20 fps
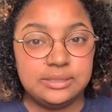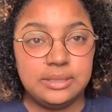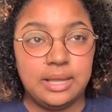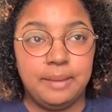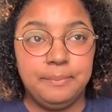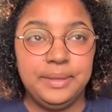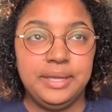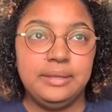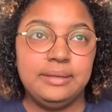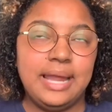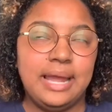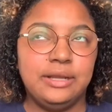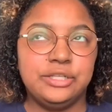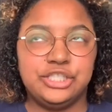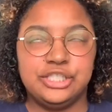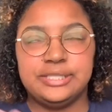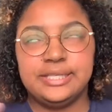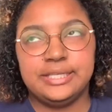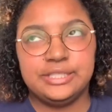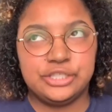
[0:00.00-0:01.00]
I mean, not
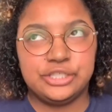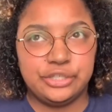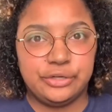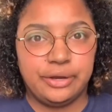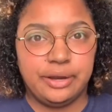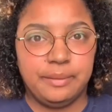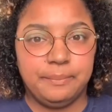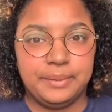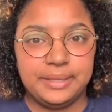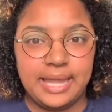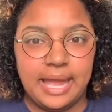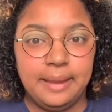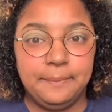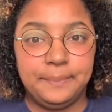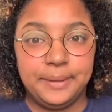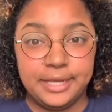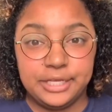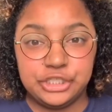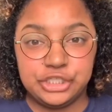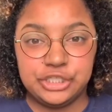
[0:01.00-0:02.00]
just Instagram, but like
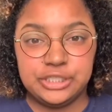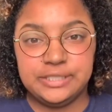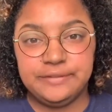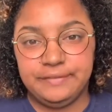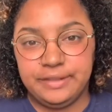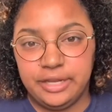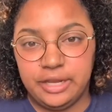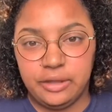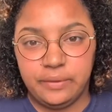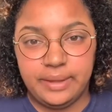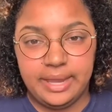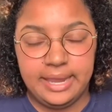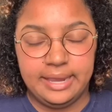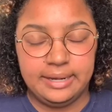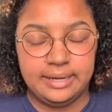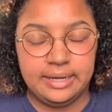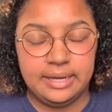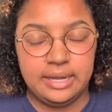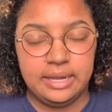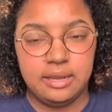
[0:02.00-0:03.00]
pictures, video
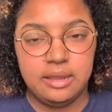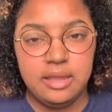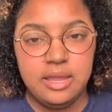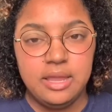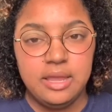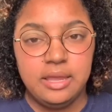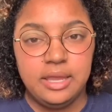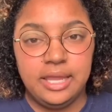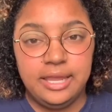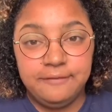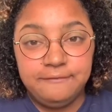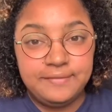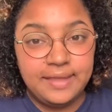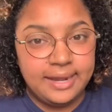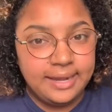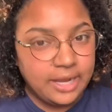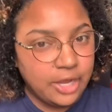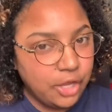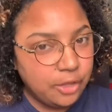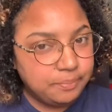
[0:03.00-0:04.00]
editing. If that
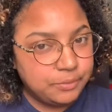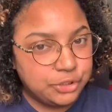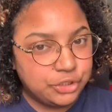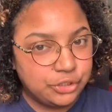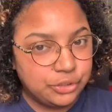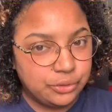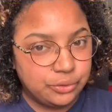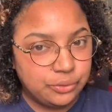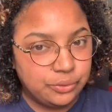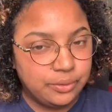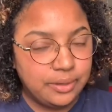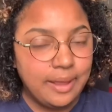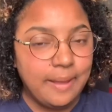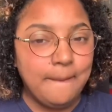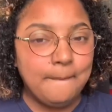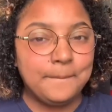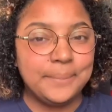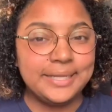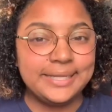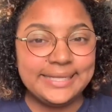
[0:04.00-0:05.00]
helped you,
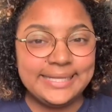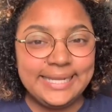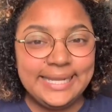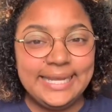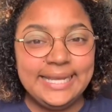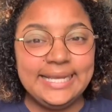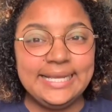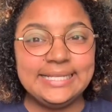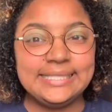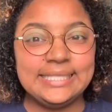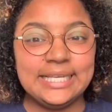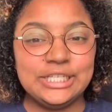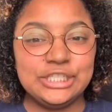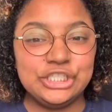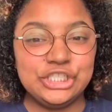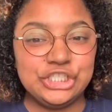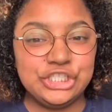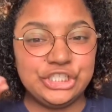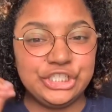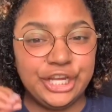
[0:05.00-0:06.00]
please
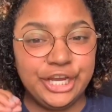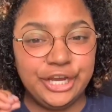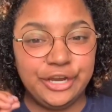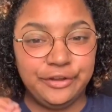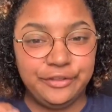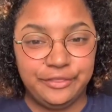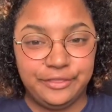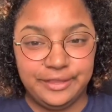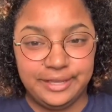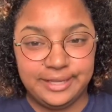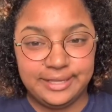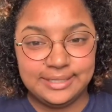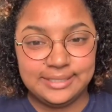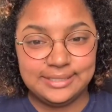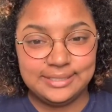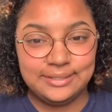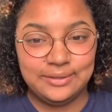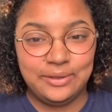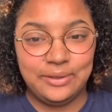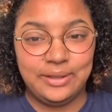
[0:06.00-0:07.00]
share this,
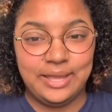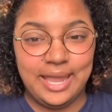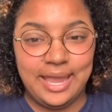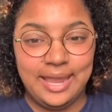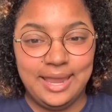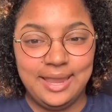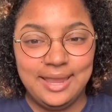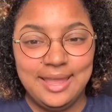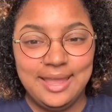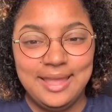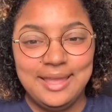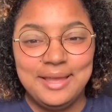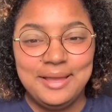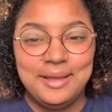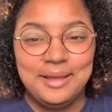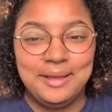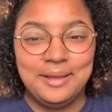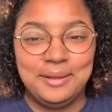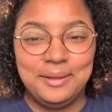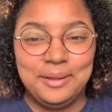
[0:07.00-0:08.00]
okay?
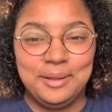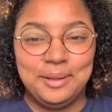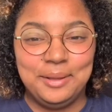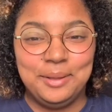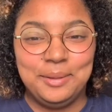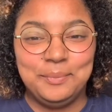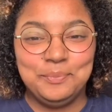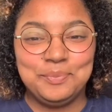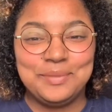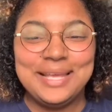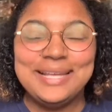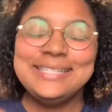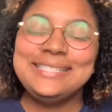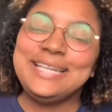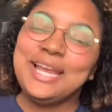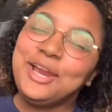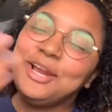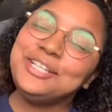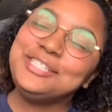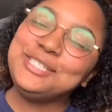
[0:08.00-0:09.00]

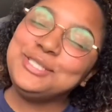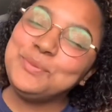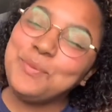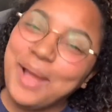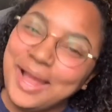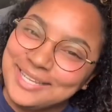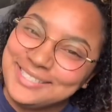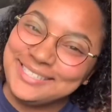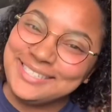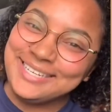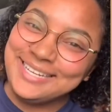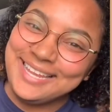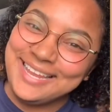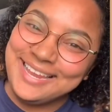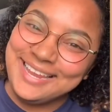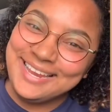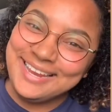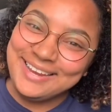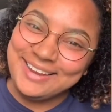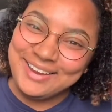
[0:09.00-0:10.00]
Tara, just watch it
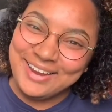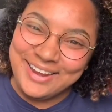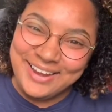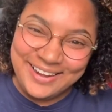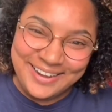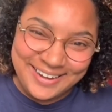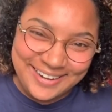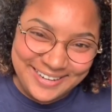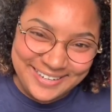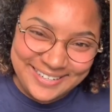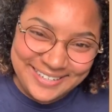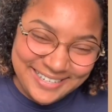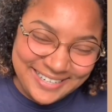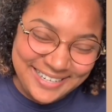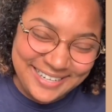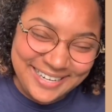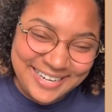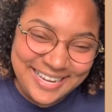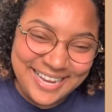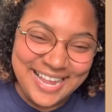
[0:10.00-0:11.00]
again,
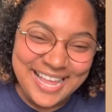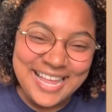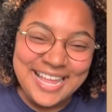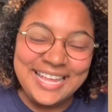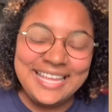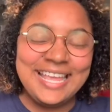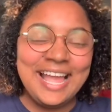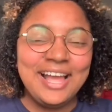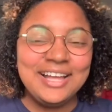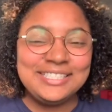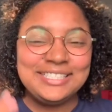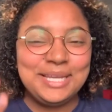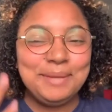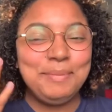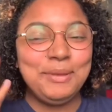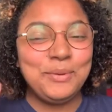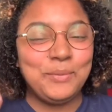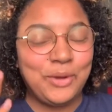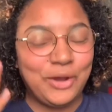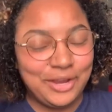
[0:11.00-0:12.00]
girl. Y'all, she be
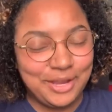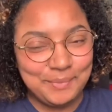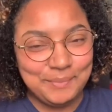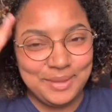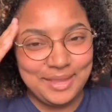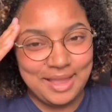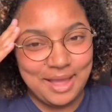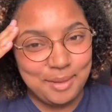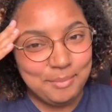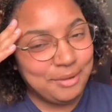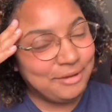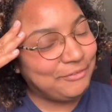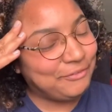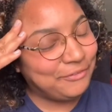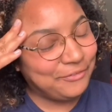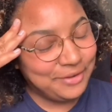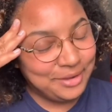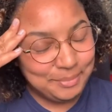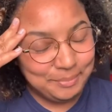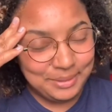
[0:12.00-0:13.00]
working me, y'all. My
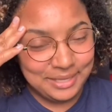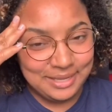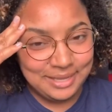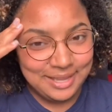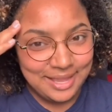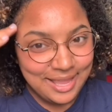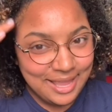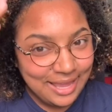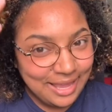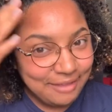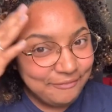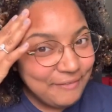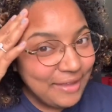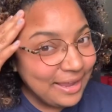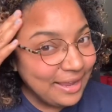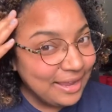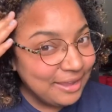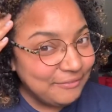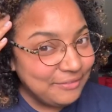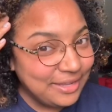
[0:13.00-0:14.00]
friend be. If I
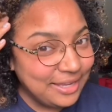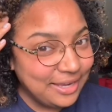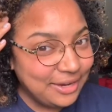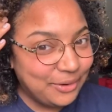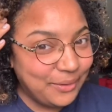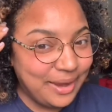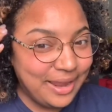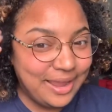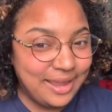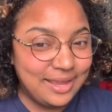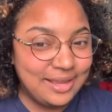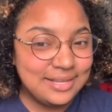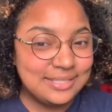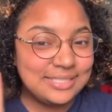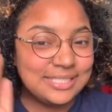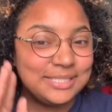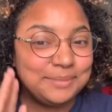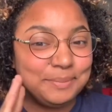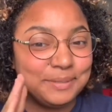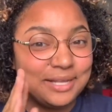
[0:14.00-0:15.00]
ever get gray hairs,
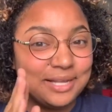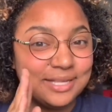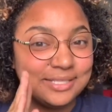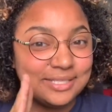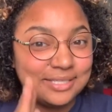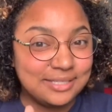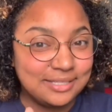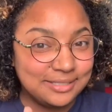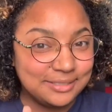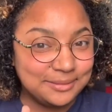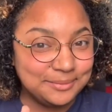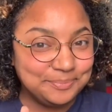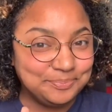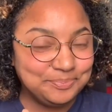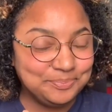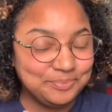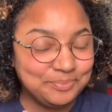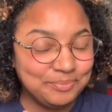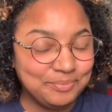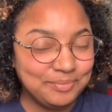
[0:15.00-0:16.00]
it's because of her.
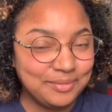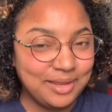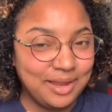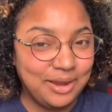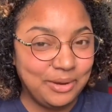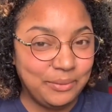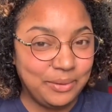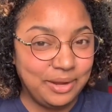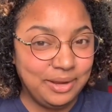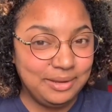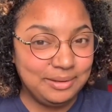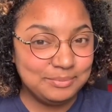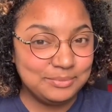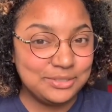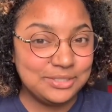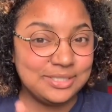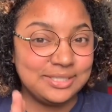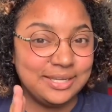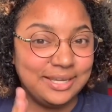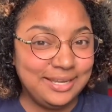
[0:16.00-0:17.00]
All right, I'm
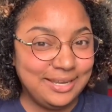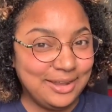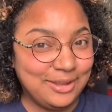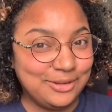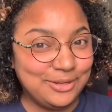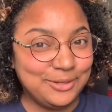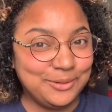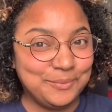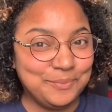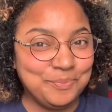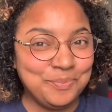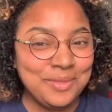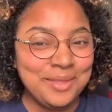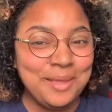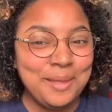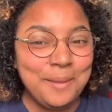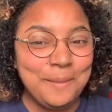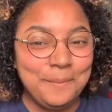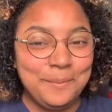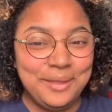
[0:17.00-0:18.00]
just letting y'all know.
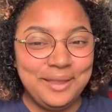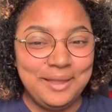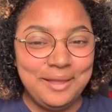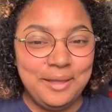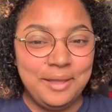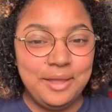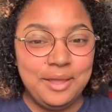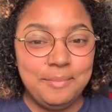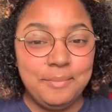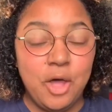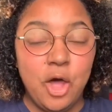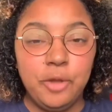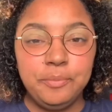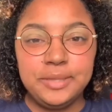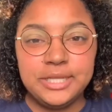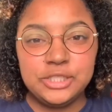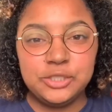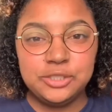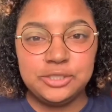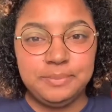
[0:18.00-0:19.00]
But hope
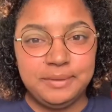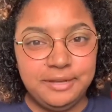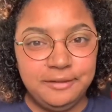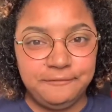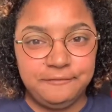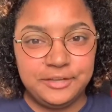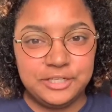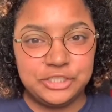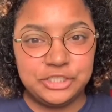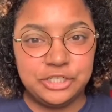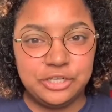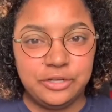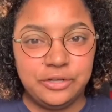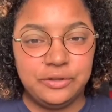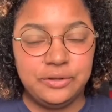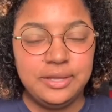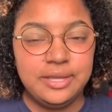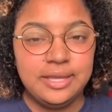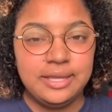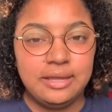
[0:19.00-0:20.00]
this was beneficial.
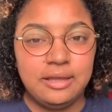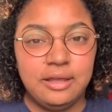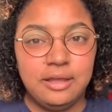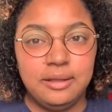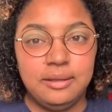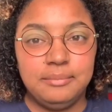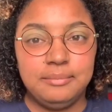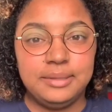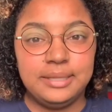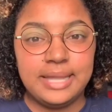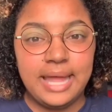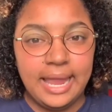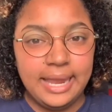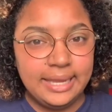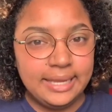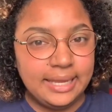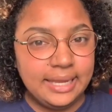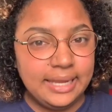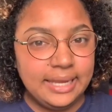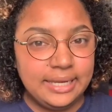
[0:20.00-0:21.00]
Like
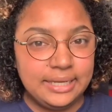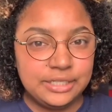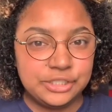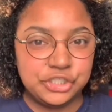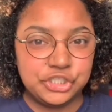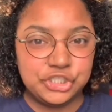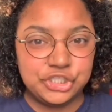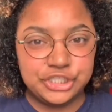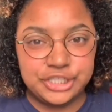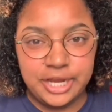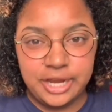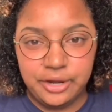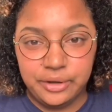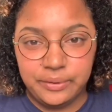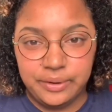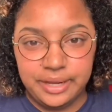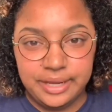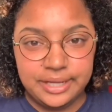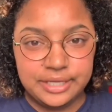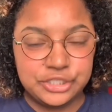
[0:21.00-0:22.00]
it, share
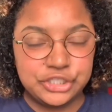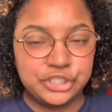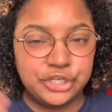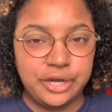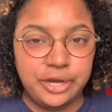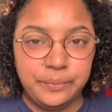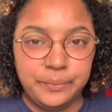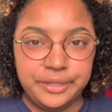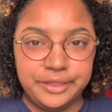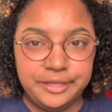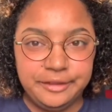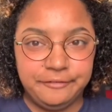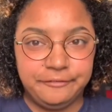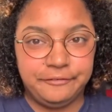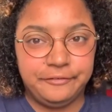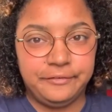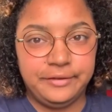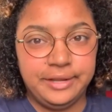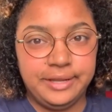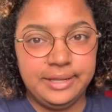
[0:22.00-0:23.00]
it with your
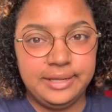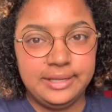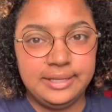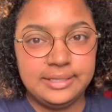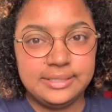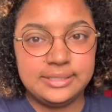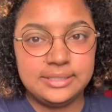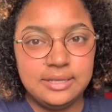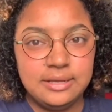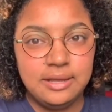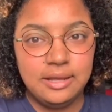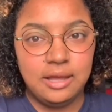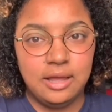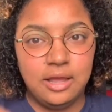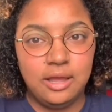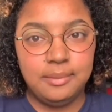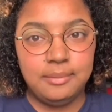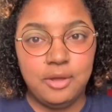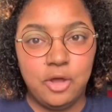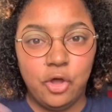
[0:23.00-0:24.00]
friends.
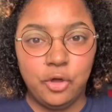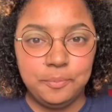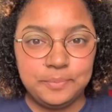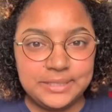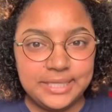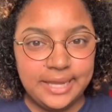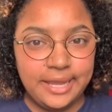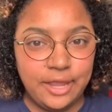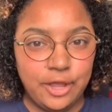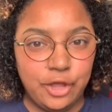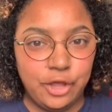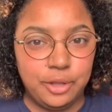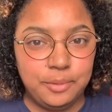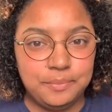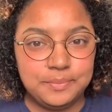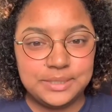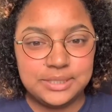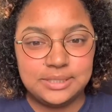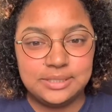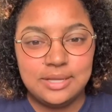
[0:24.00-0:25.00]
Hopes it
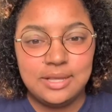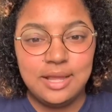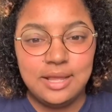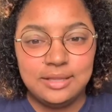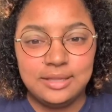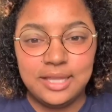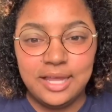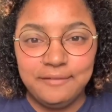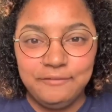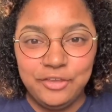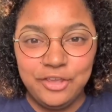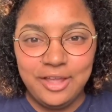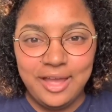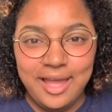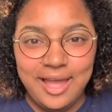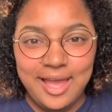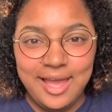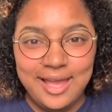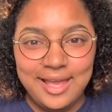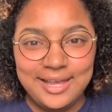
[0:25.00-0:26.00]
helps. Love you
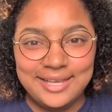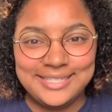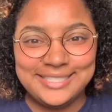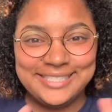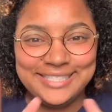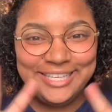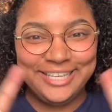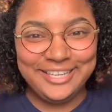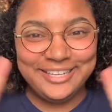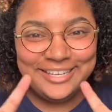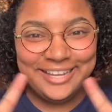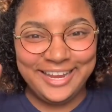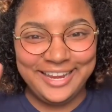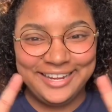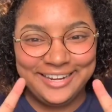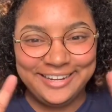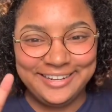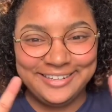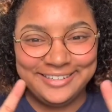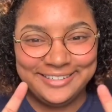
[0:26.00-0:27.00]
guys. See you later.